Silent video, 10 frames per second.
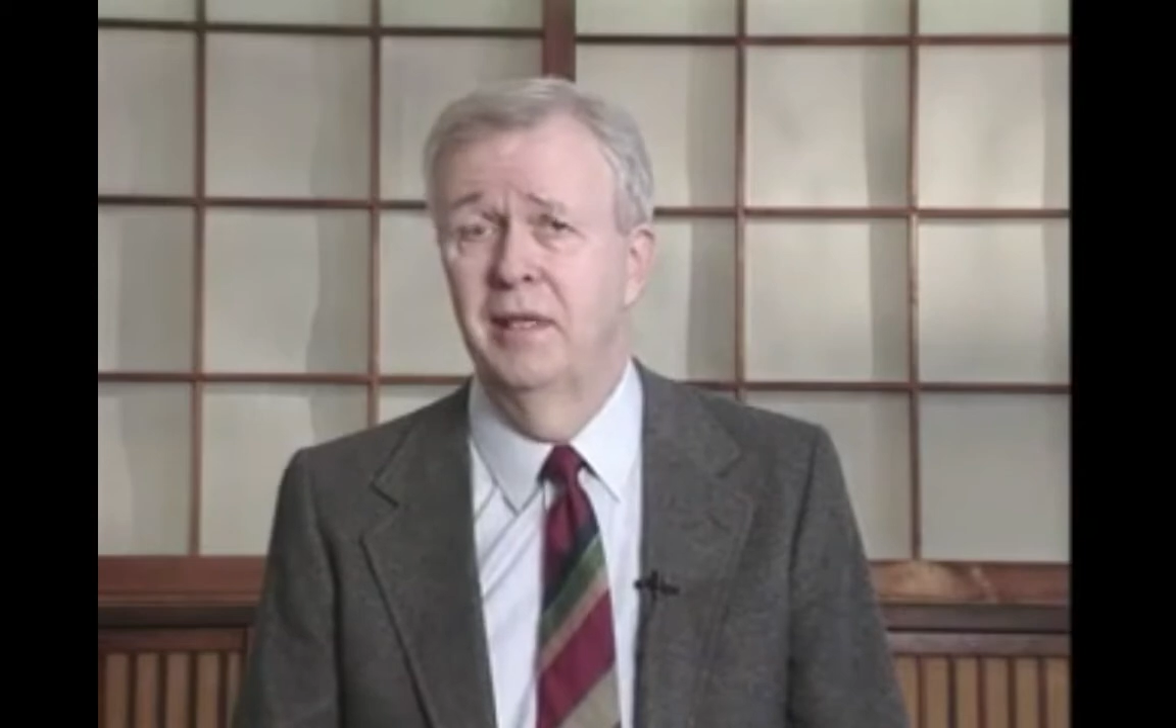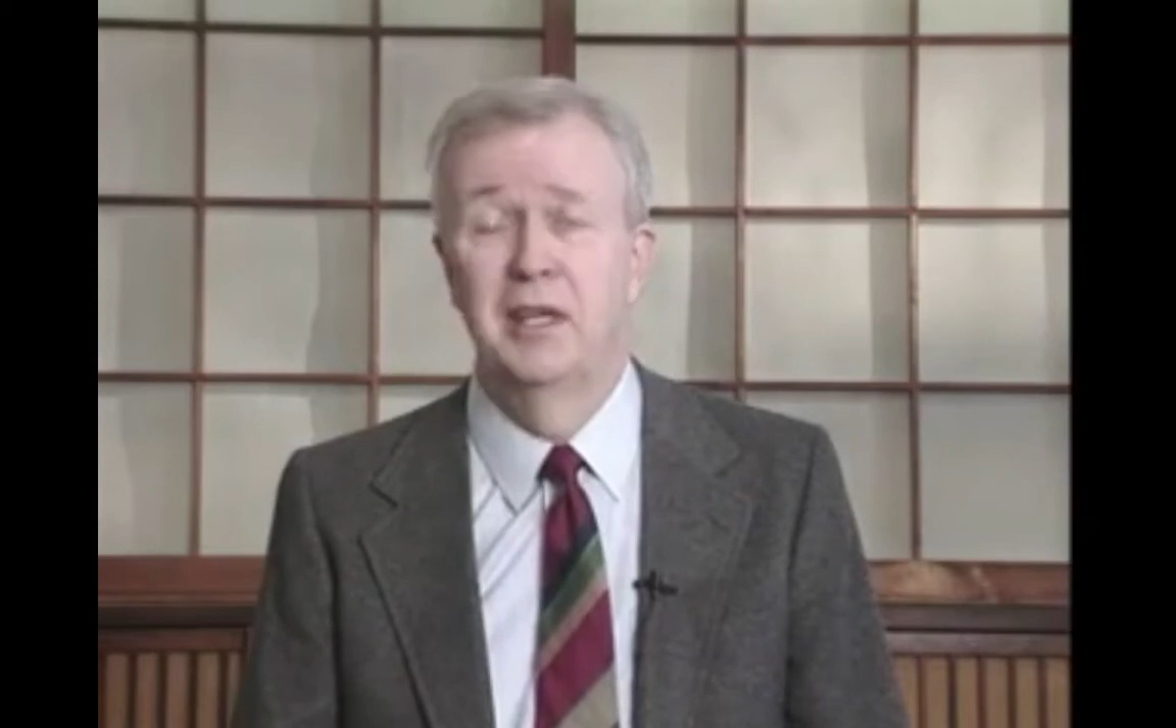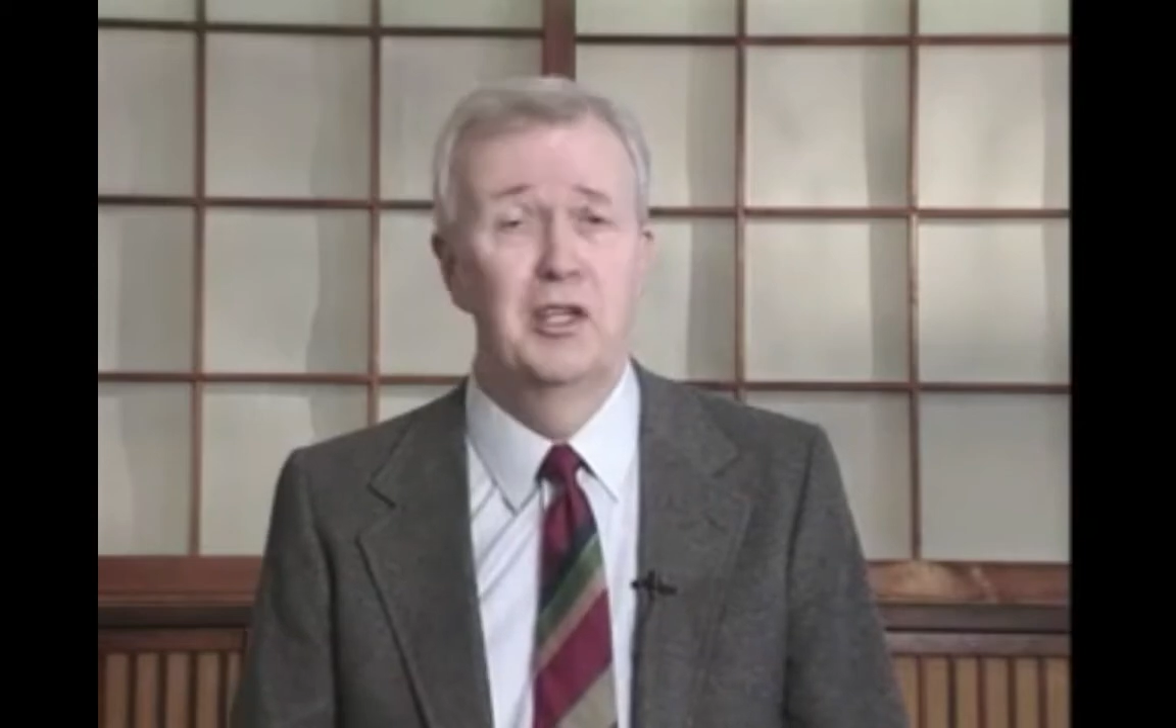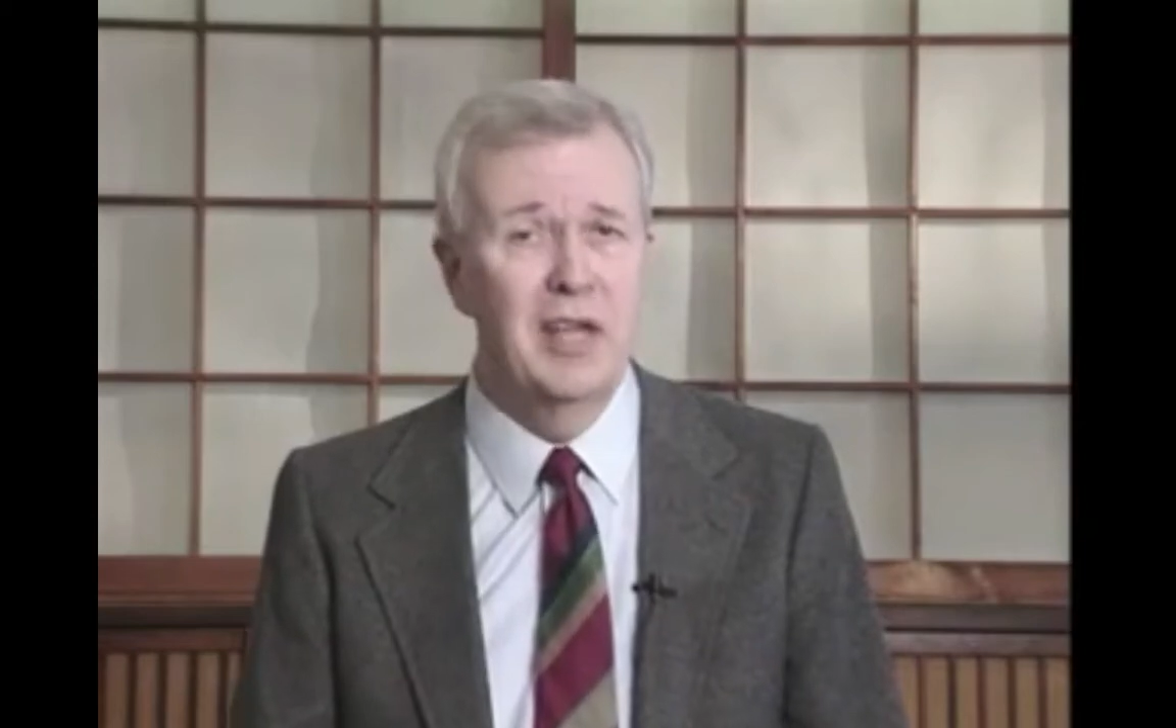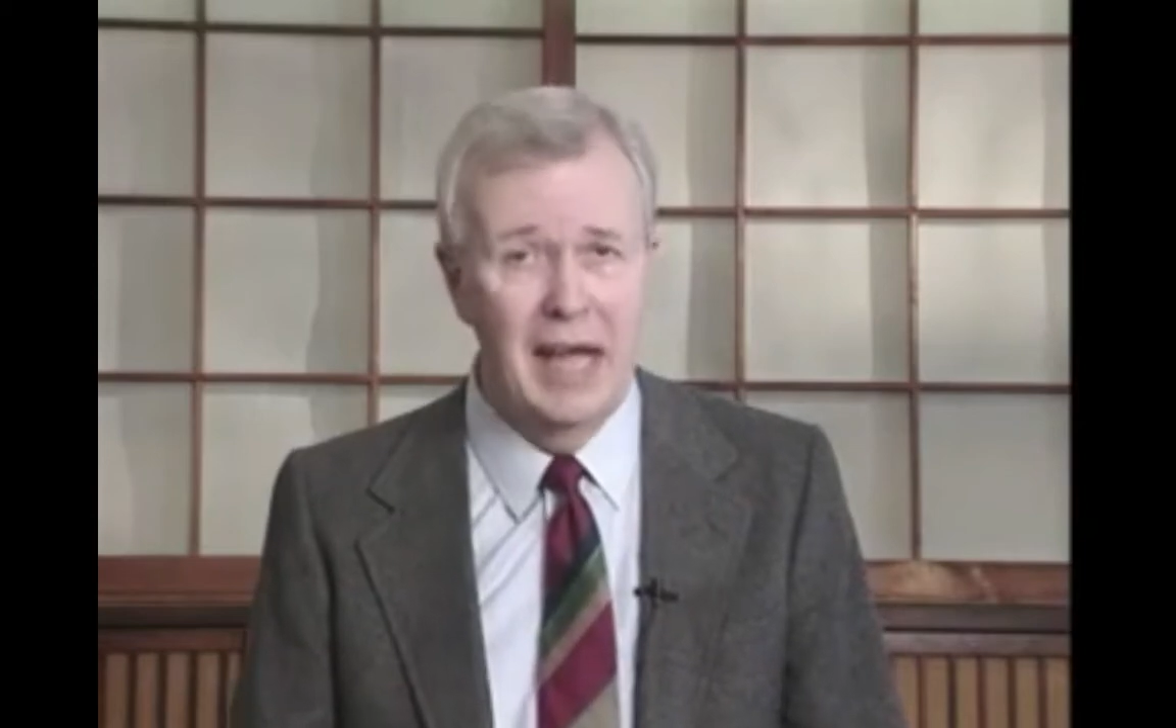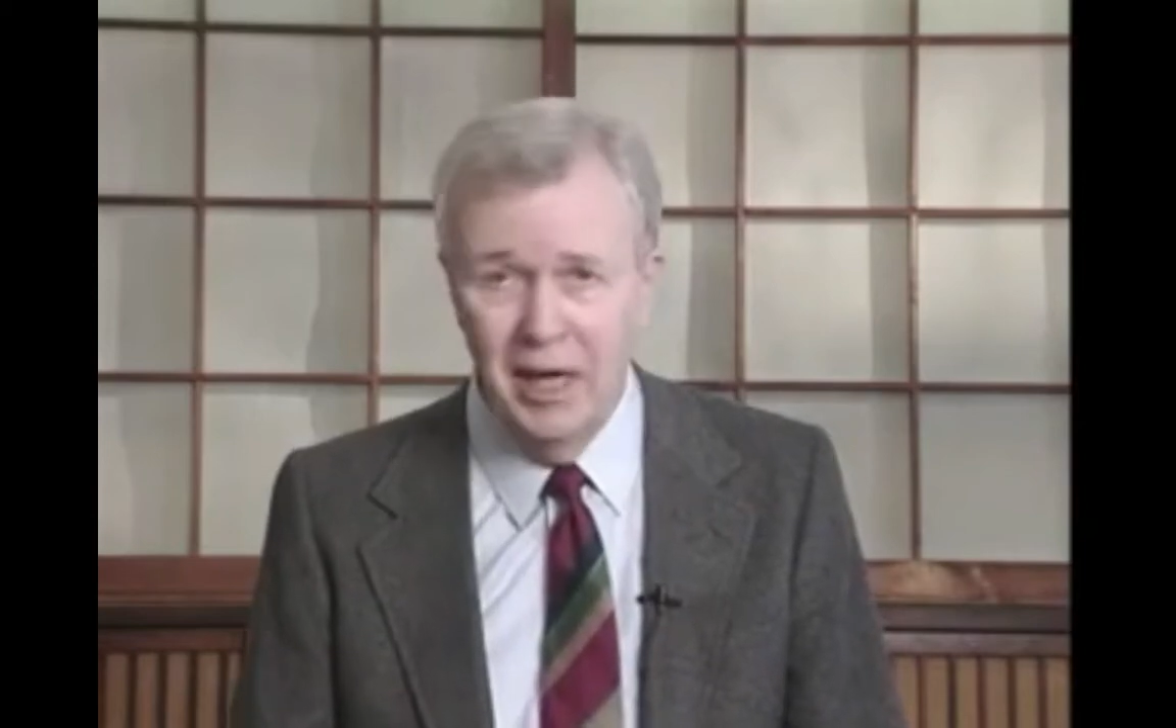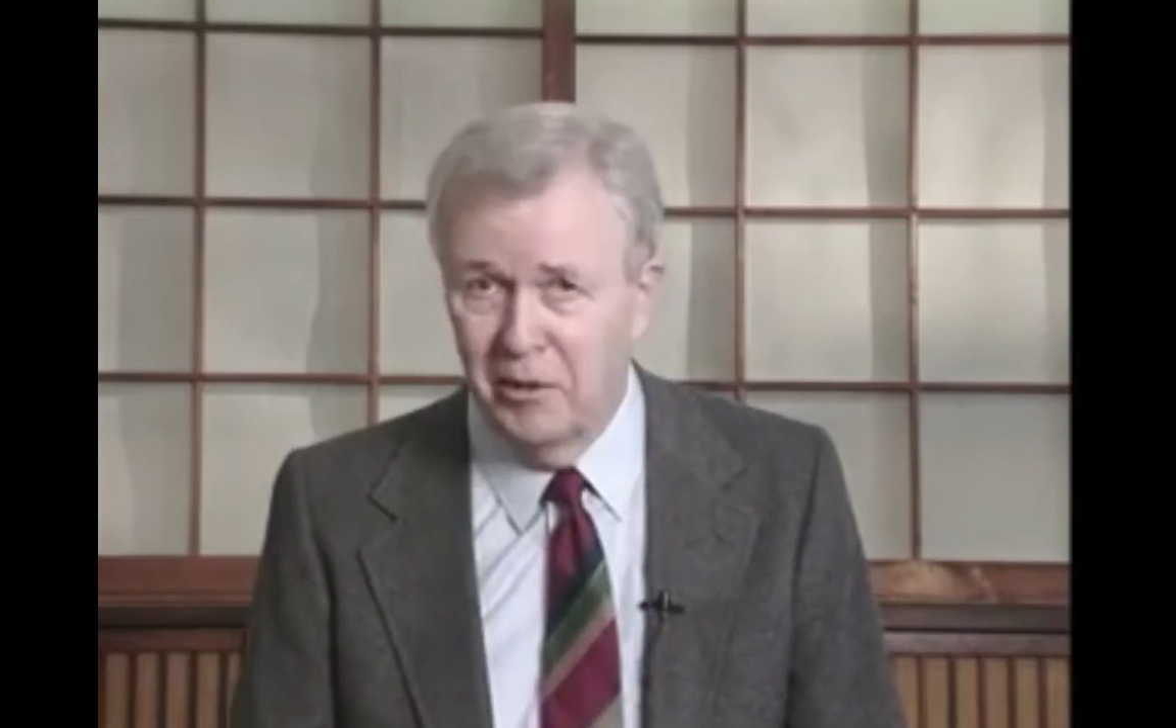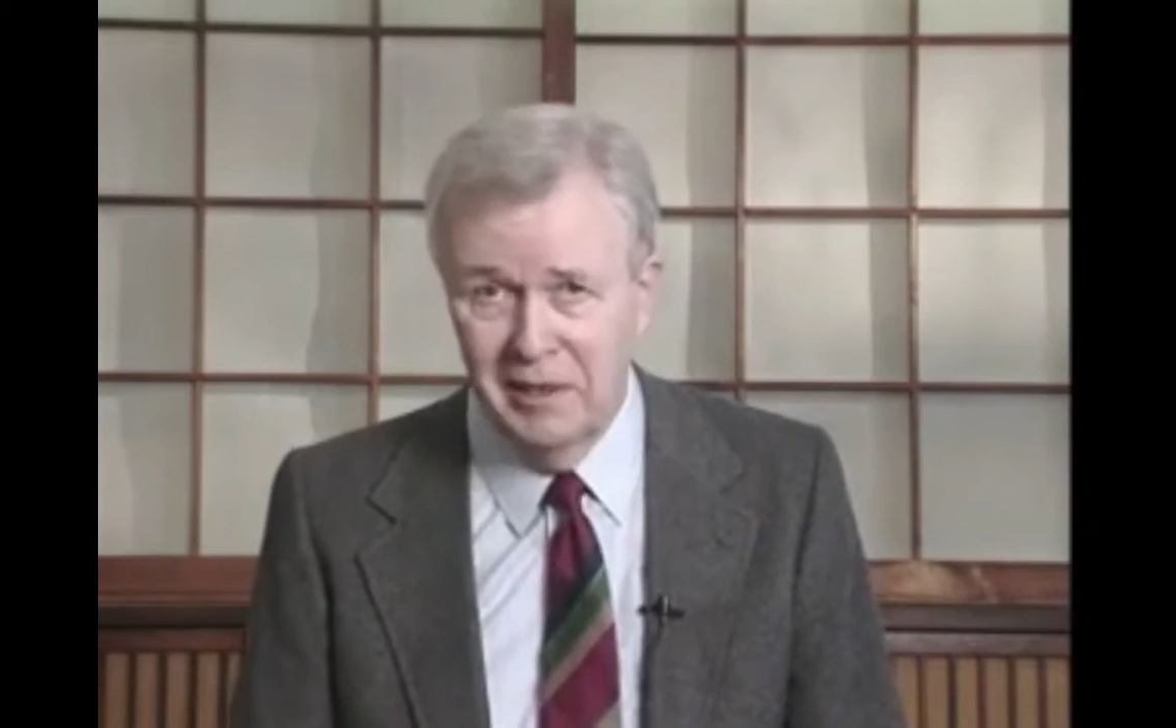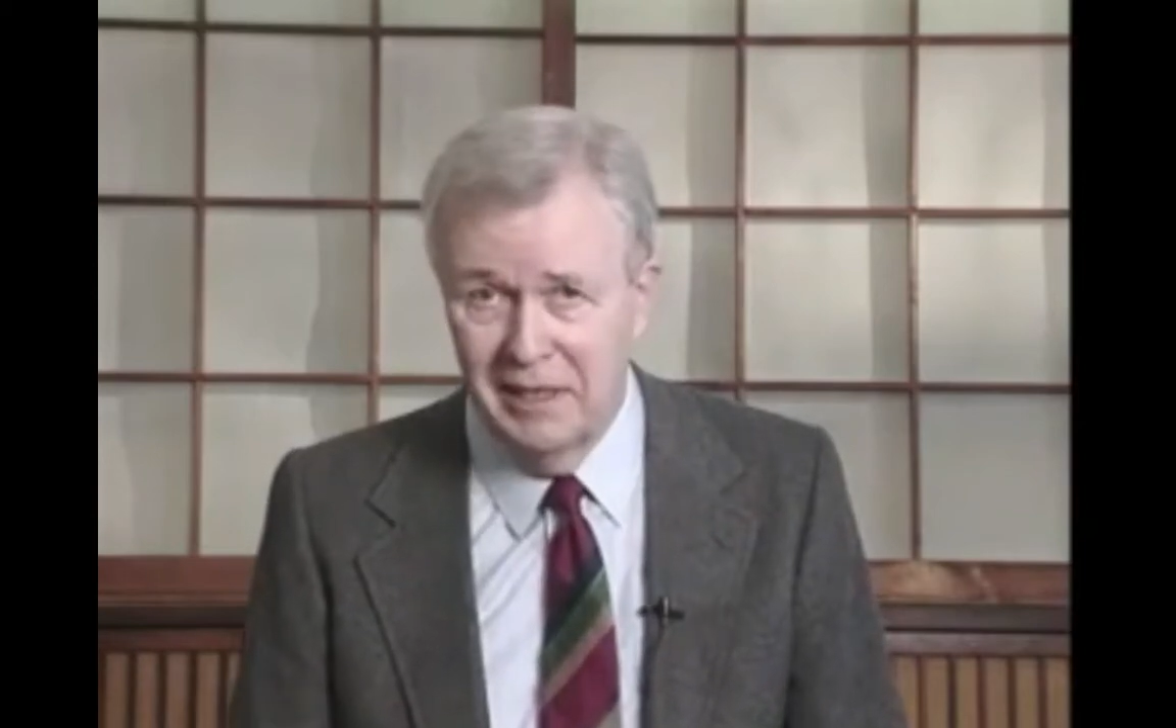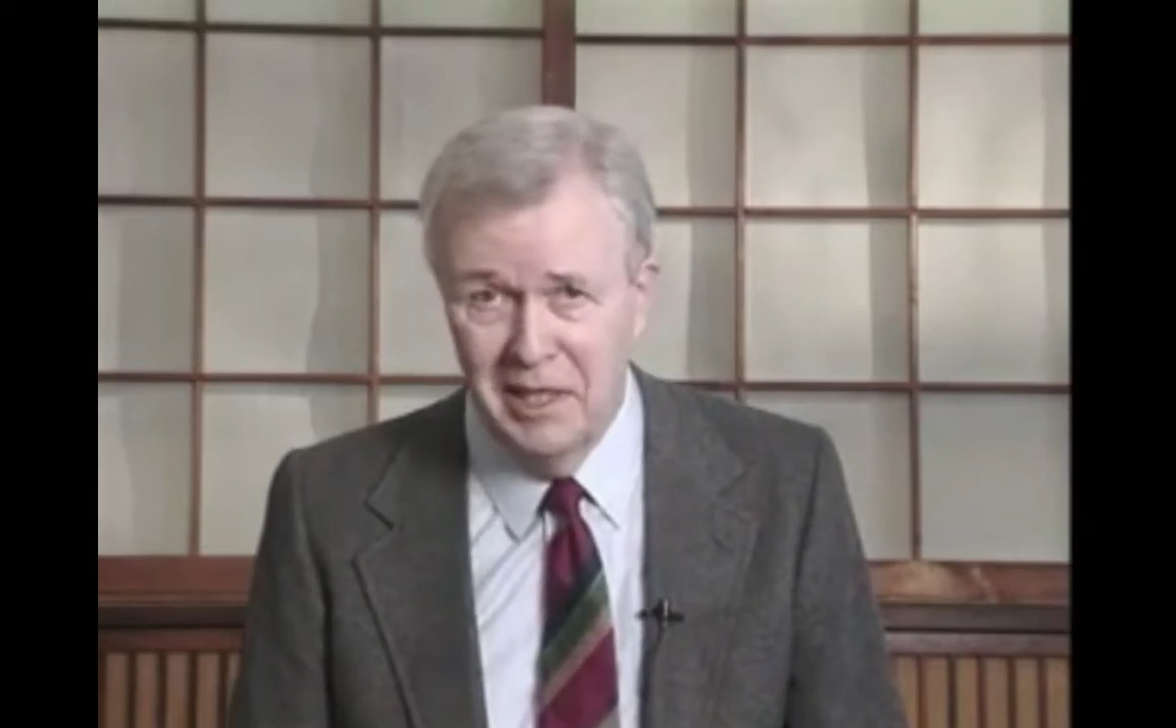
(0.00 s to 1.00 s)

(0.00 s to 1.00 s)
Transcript: entirely